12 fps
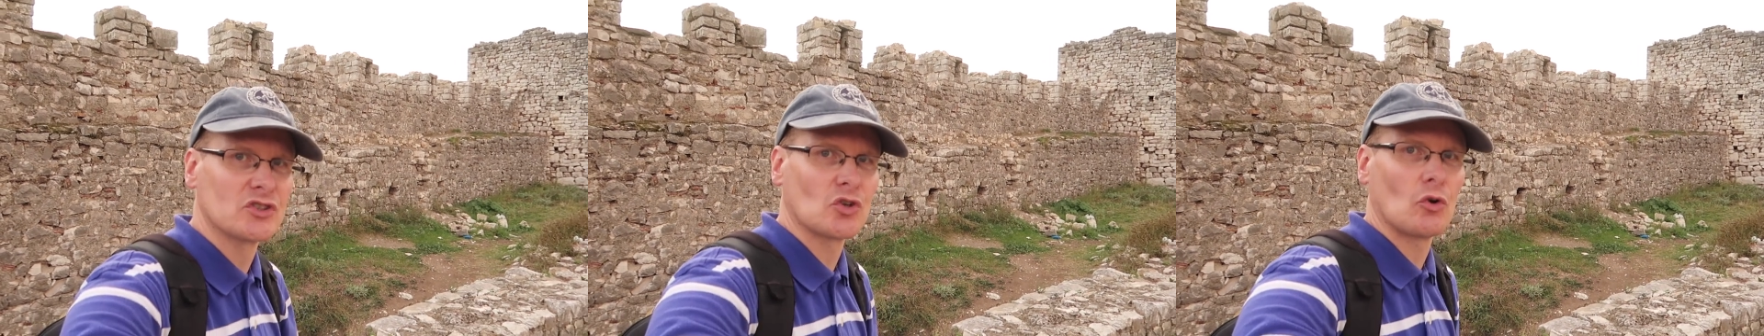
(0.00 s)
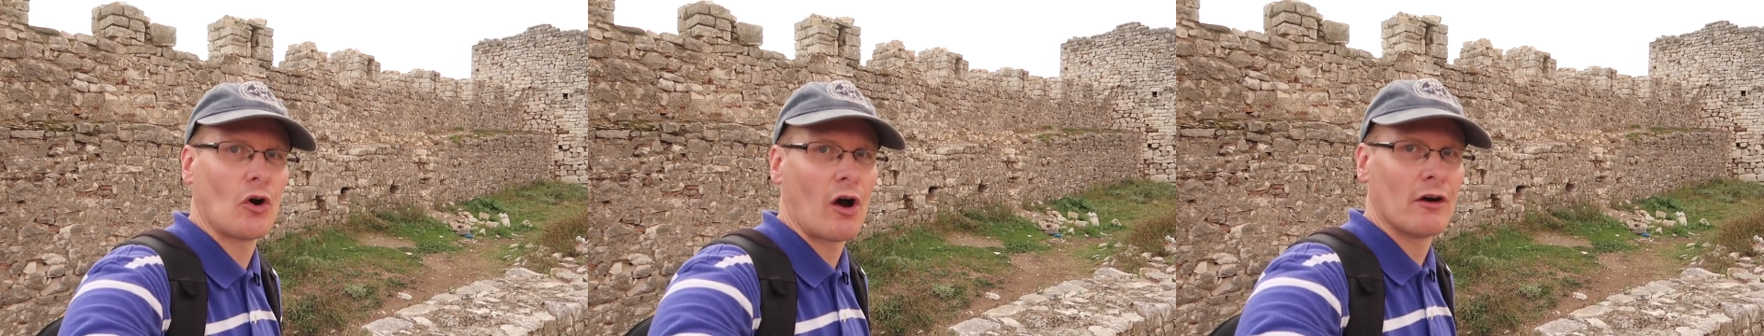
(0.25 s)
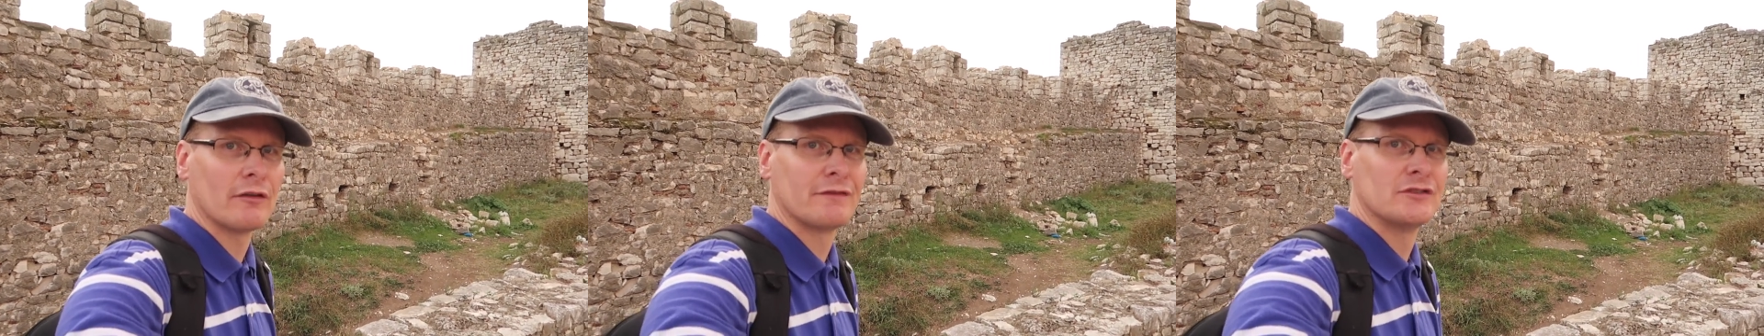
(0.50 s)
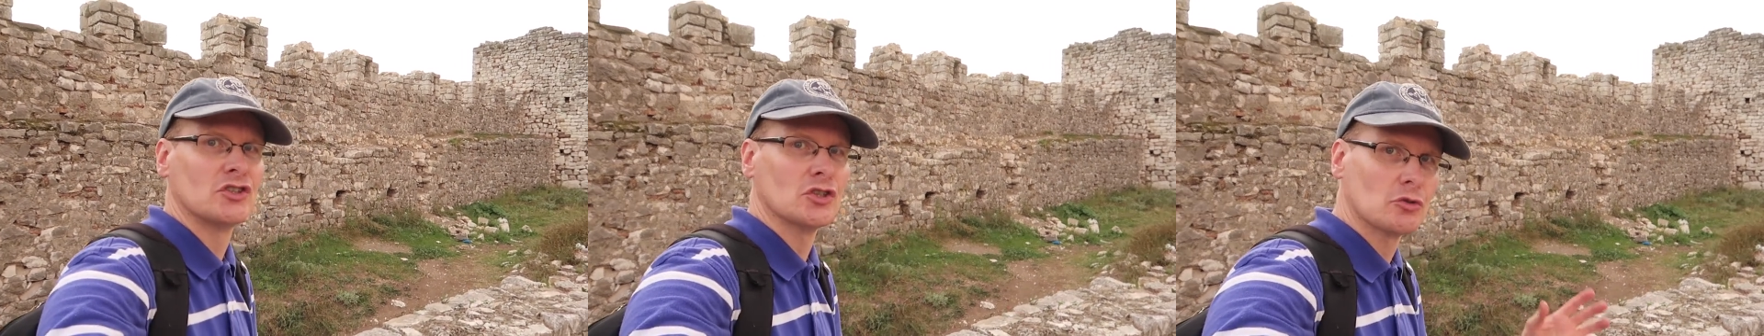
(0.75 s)
resort
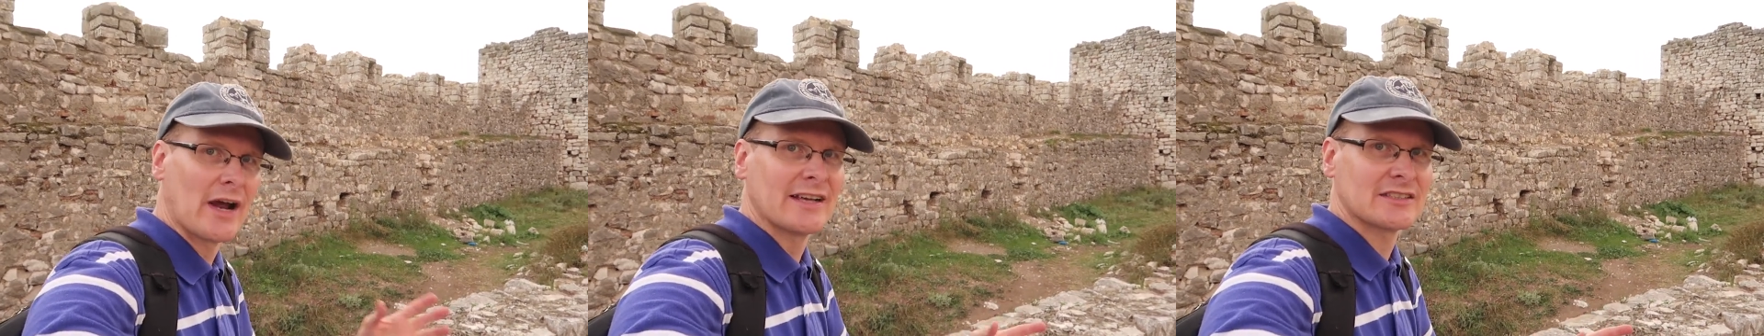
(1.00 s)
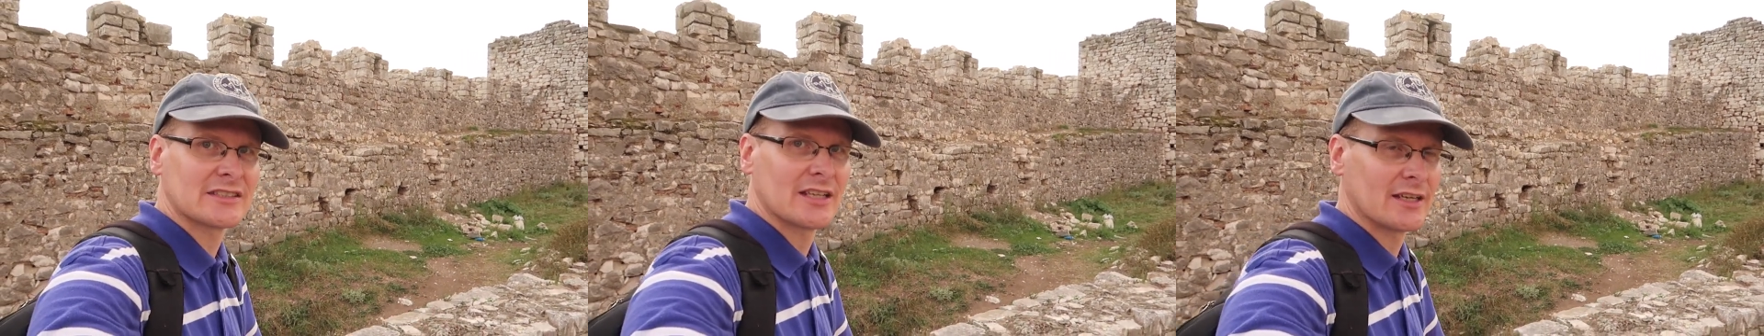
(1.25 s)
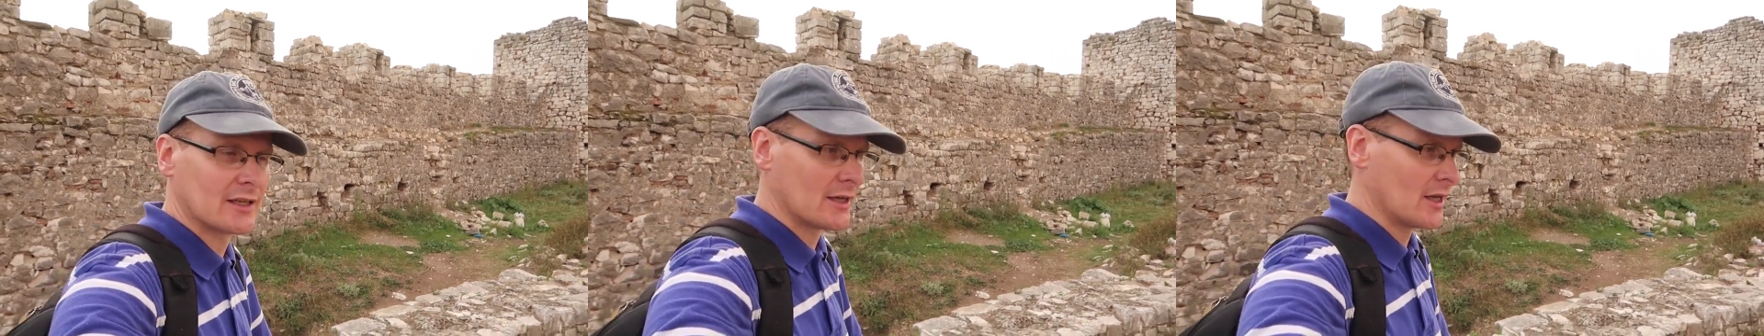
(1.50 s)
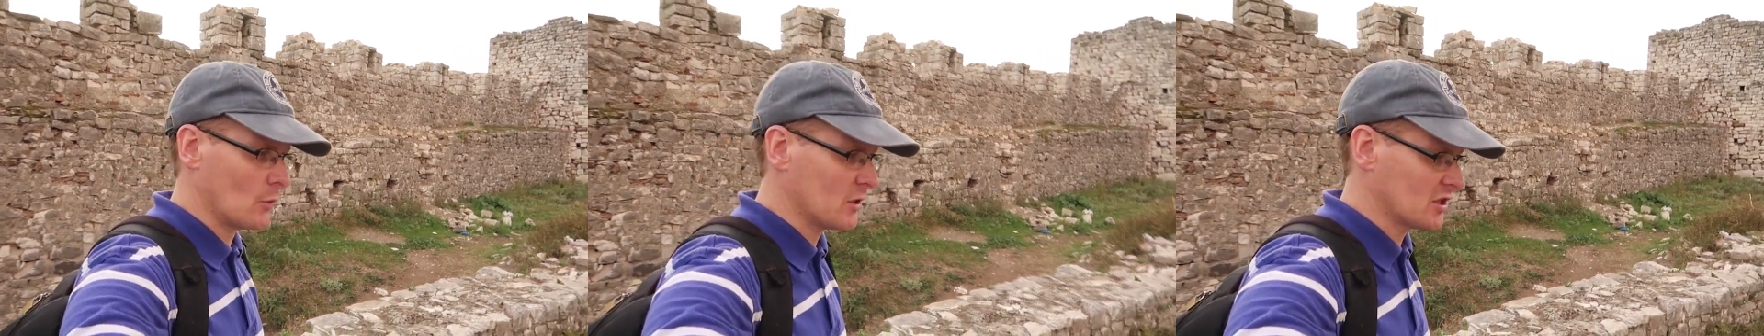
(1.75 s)
of Duras,
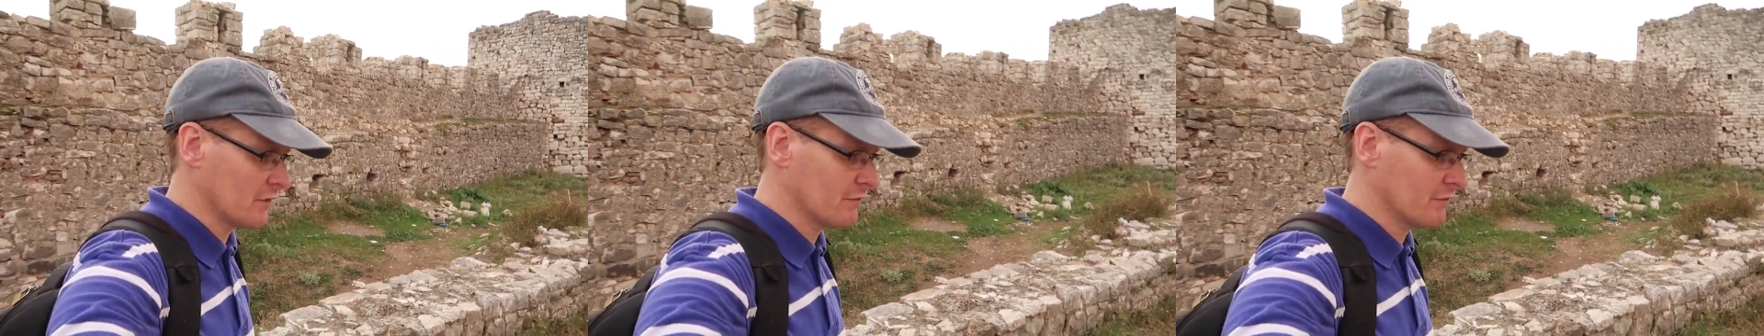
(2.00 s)
which